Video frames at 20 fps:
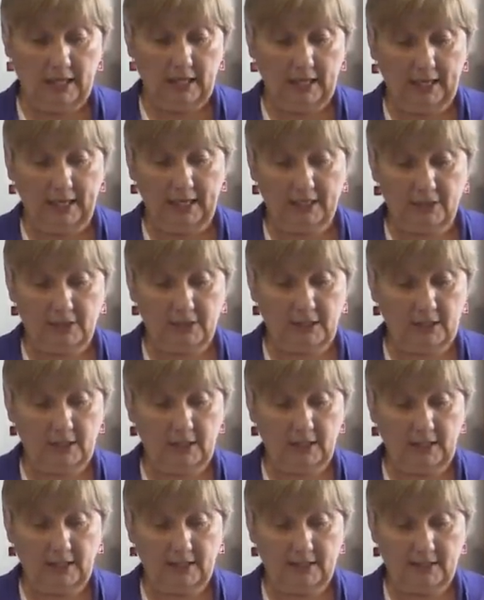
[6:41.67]
and
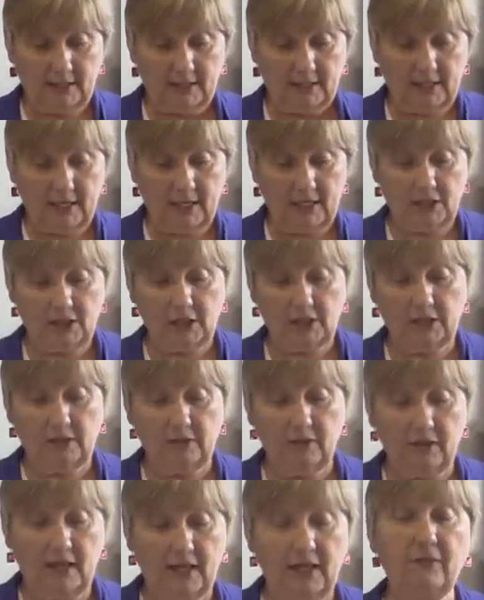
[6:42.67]
as I said,
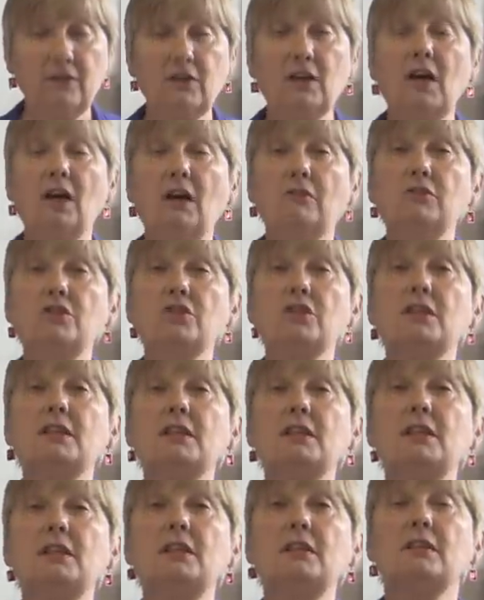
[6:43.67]
they have a
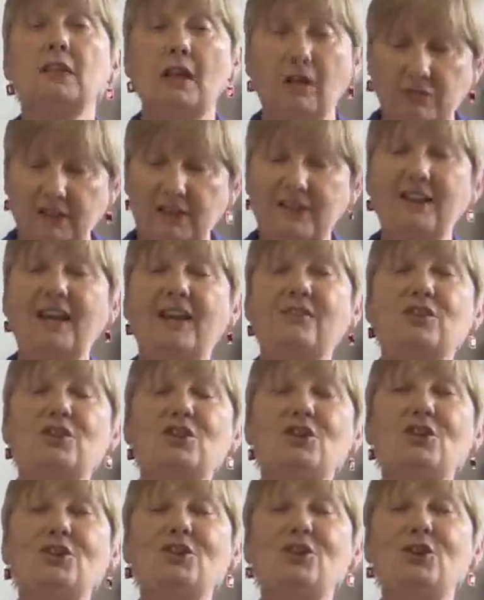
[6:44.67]
currently currently they have a
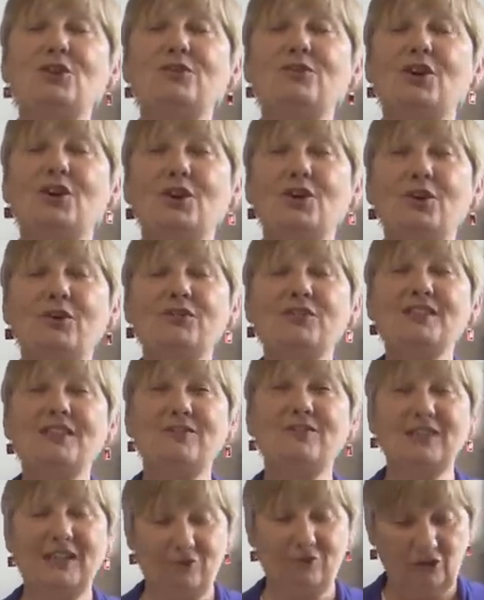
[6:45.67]
turnover of
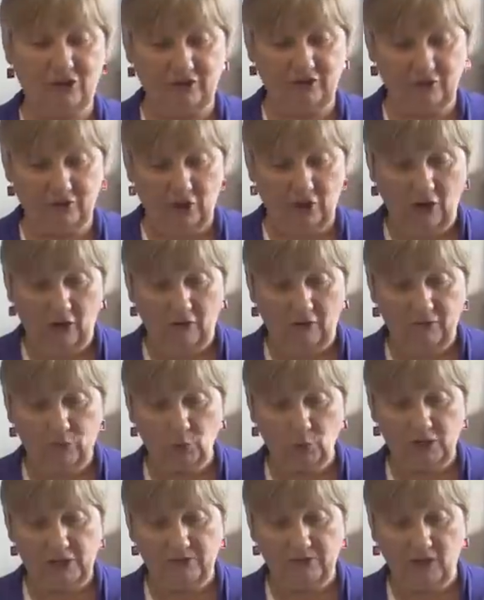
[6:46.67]

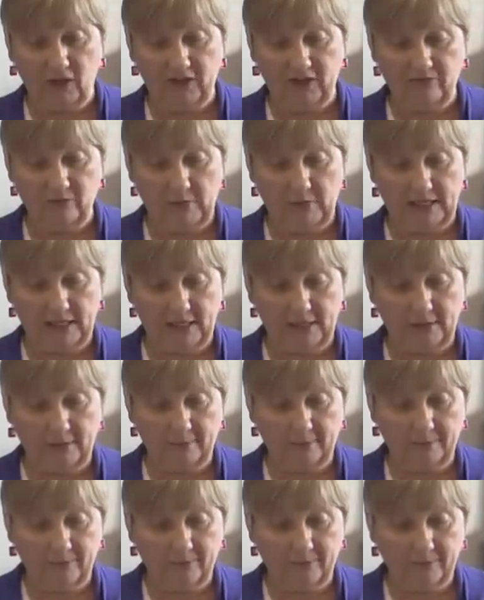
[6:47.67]
745 million.